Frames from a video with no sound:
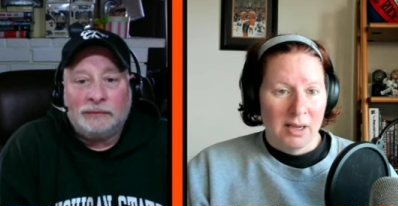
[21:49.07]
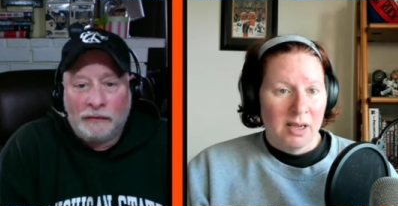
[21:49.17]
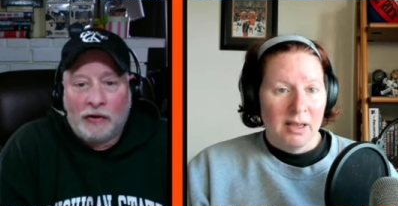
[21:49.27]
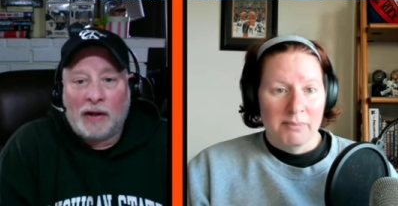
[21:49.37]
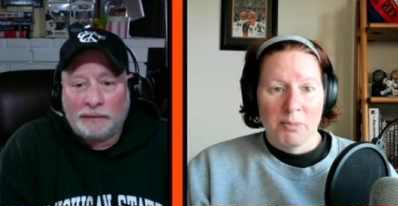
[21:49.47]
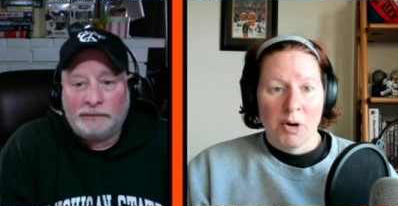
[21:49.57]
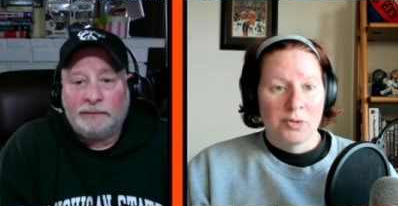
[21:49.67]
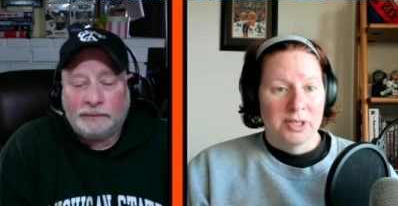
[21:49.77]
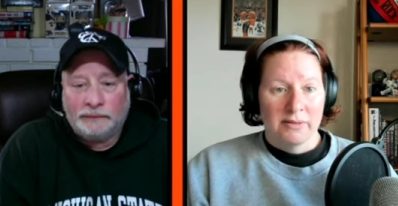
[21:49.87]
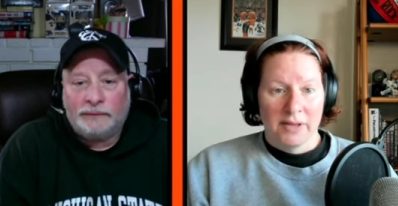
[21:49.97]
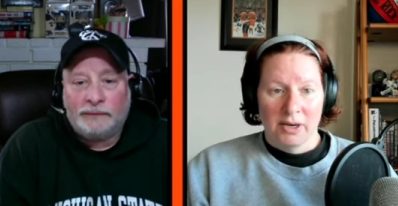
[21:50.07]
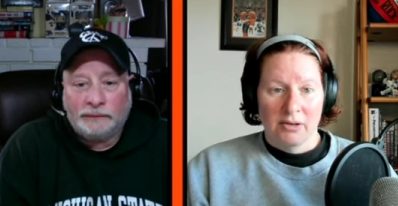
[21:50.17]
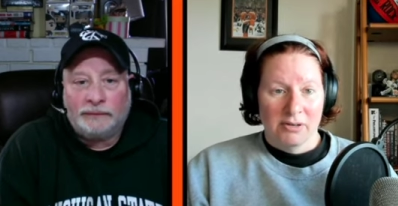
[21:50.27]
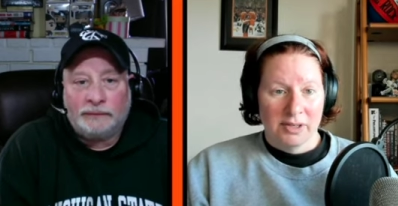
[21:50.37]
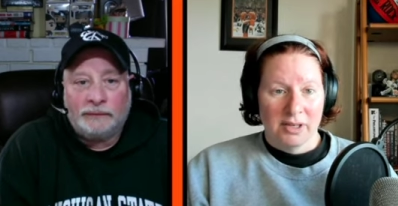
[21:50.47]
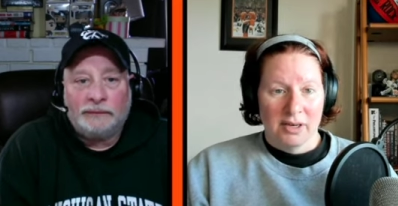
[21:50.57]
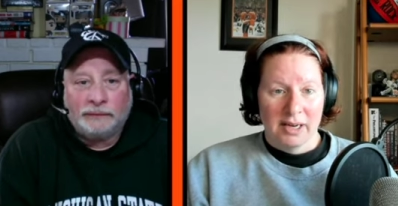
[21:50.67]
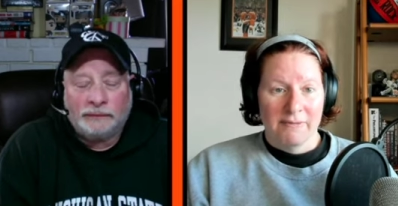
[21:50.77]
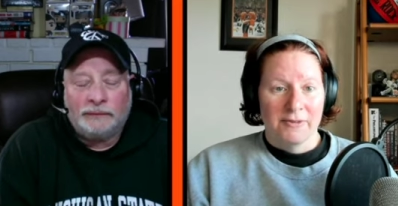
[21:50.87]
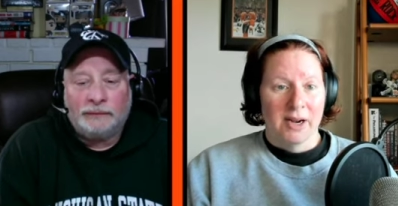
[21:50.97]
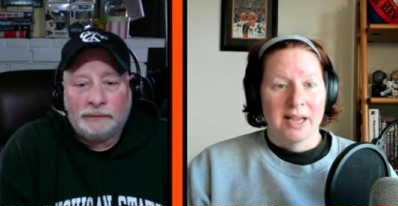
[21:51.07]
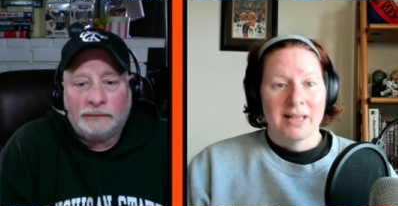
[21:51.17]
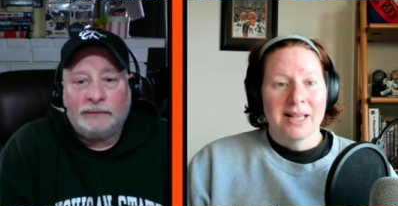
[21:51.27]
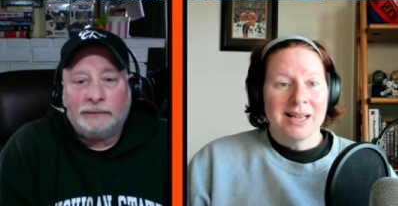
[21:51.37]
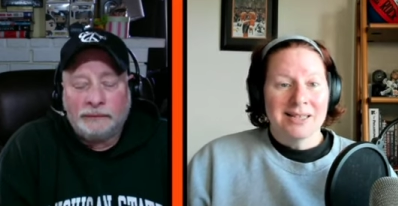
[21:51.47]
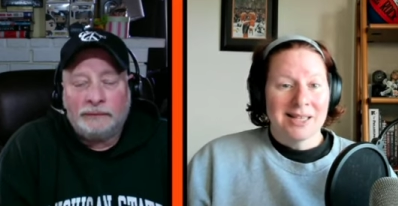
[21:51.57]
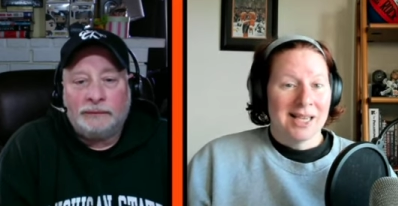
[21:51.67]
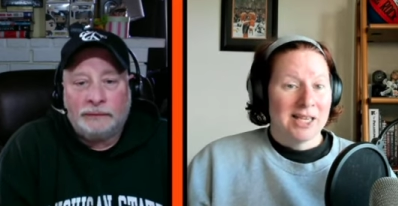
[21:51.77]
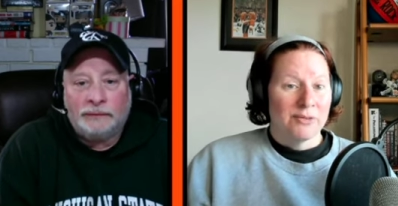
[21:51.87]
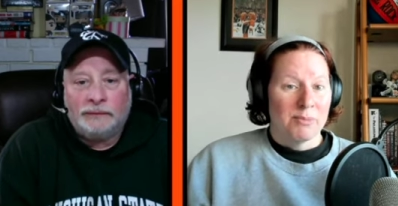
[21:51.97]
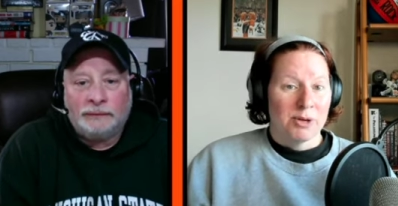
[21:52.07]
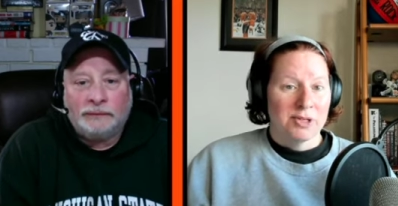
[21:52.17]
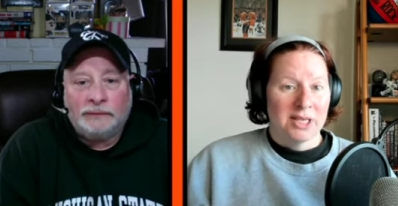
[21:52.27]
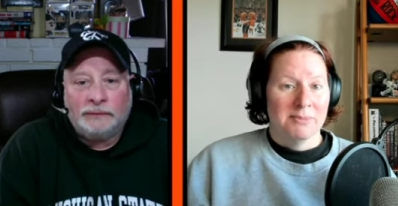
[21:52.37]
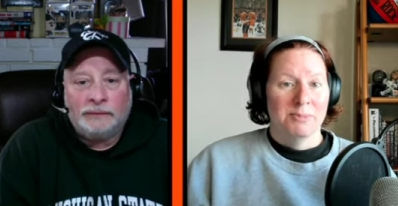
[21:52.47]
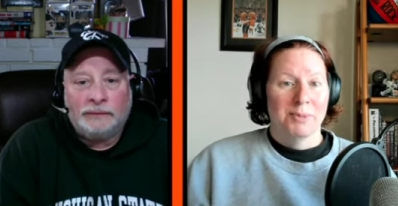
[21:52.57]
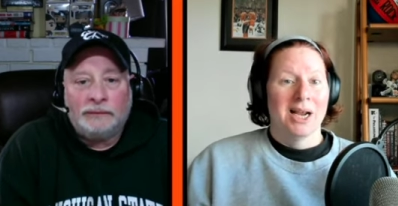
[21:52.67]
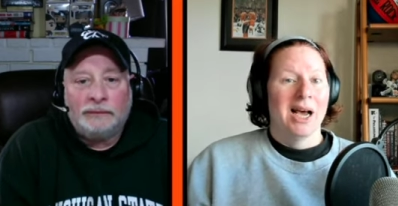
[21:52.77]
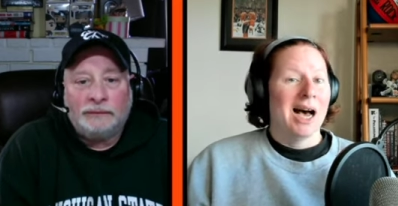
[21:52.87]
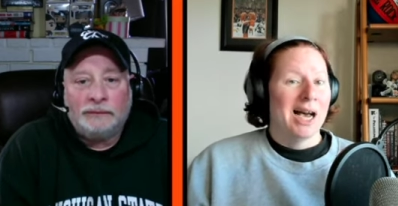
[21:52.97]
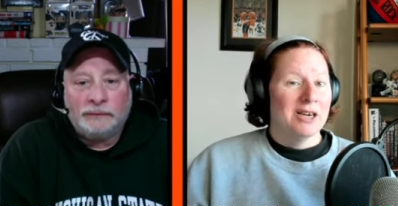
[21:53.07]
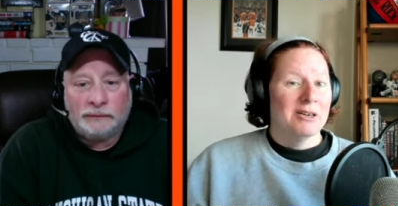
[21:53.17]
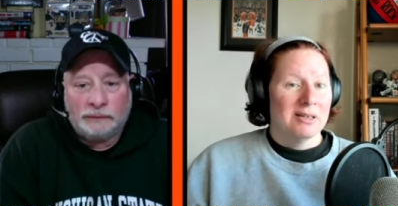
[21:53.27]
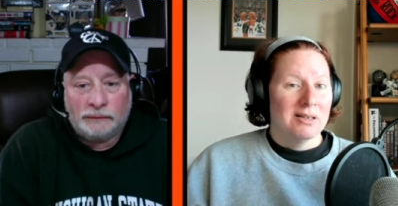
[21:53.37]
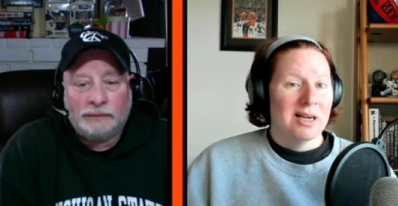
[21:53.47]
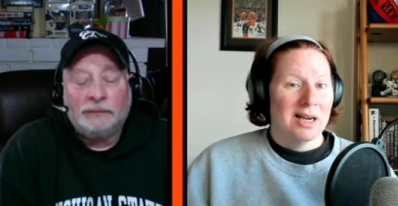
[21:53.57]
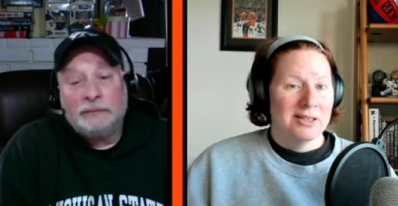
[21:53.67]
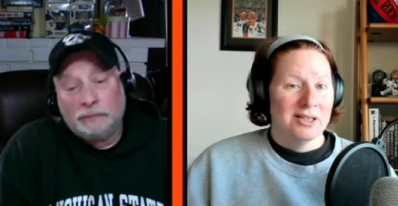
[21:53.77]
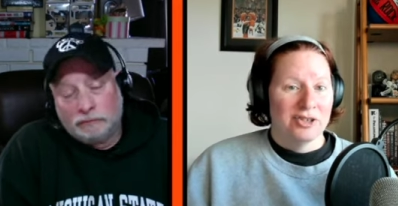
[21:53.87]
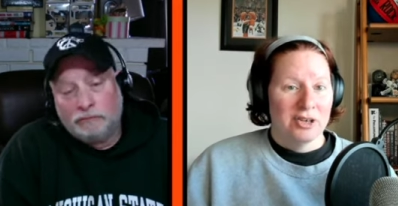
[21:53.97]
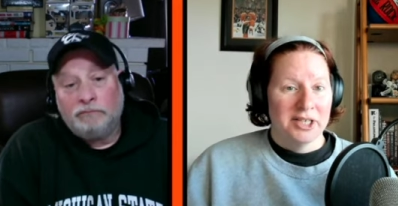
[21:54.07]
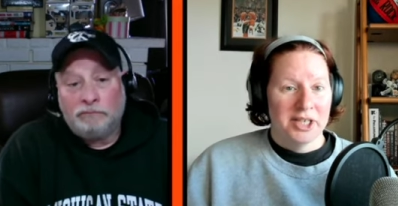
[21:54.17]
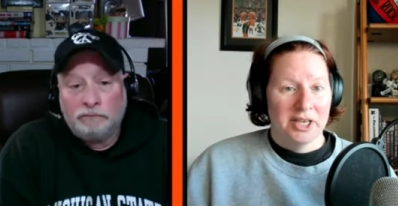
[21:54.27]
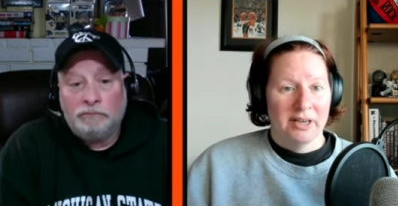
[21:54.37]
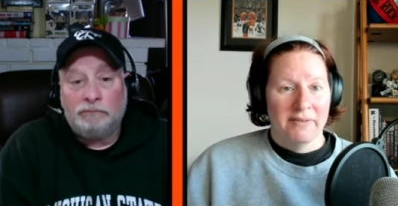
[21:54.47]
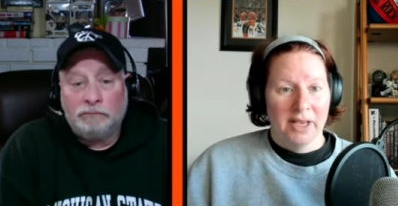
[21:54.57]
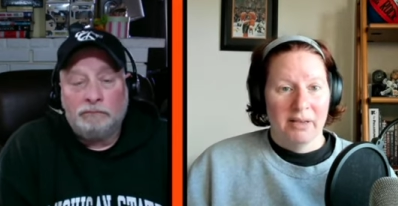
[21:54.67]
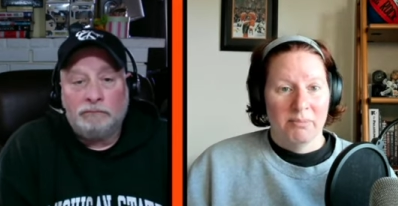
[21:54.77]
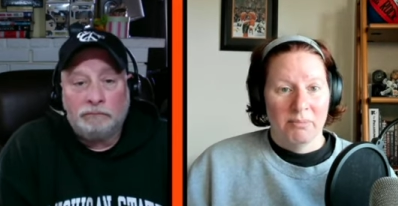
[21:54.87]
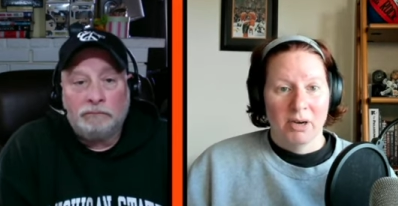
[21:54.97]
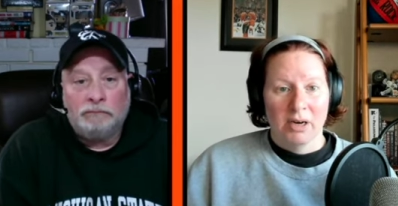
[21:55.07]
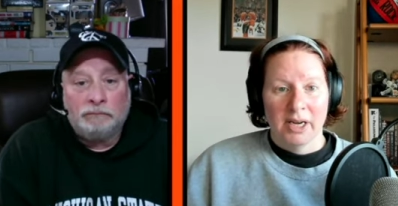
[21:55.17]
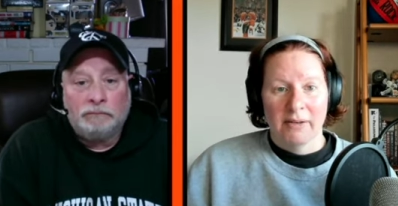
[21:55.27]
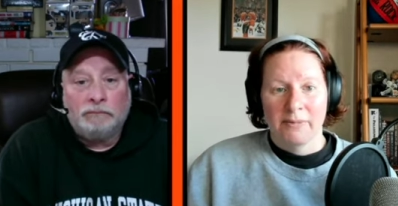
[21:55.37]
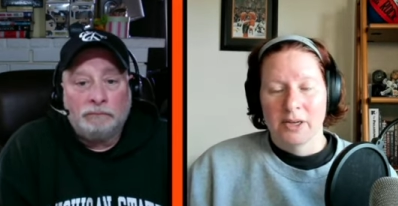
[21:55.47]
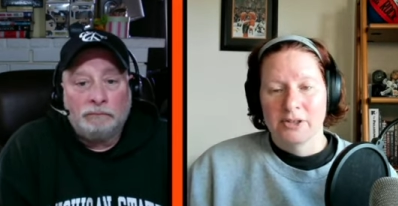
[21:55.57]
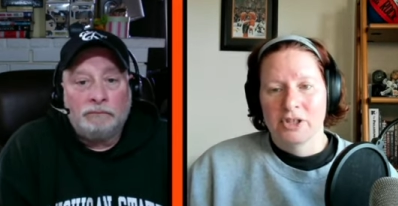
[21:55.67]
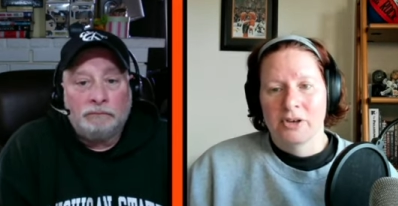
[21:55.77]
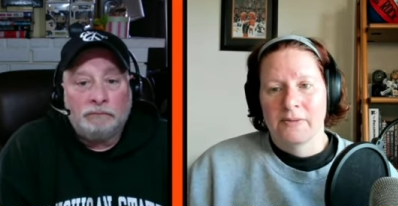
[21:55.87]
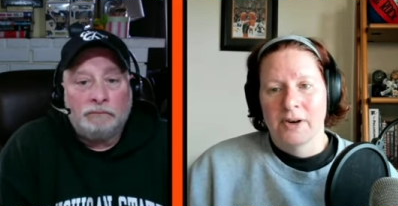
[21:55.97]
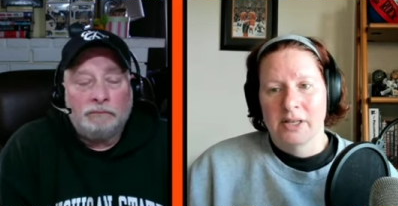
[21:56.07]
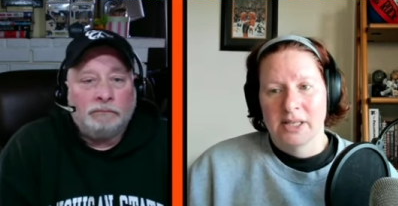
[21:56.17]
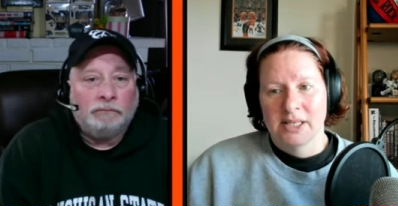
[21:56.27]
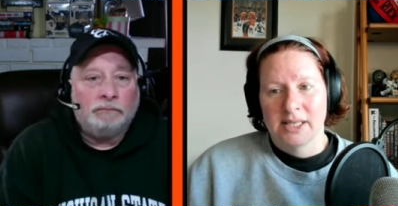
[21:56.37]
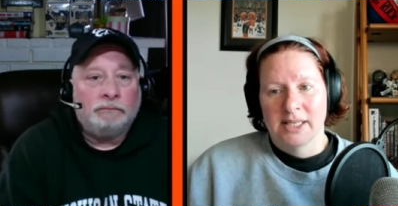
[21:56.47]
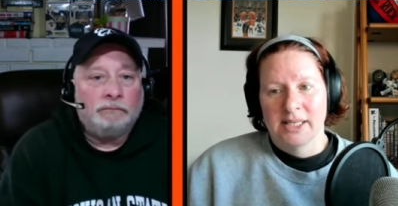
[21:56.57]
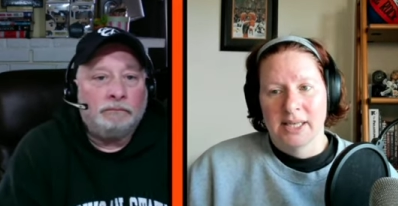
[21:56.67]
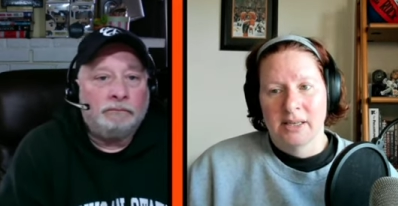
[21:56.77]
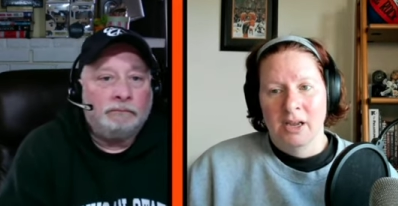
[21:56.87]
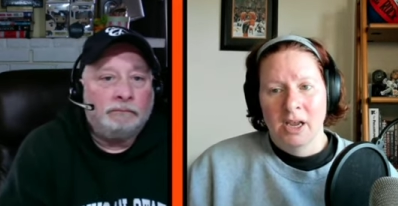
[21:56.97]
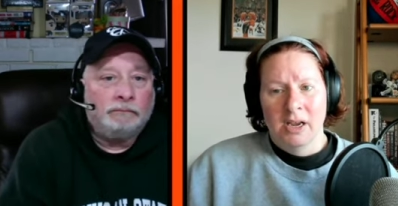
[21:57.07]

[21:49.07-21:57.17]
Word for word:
Speaker 1: Right. Most of their goals are net front. And that is the case for most teams, but a higher concentration of them are net front so far this season.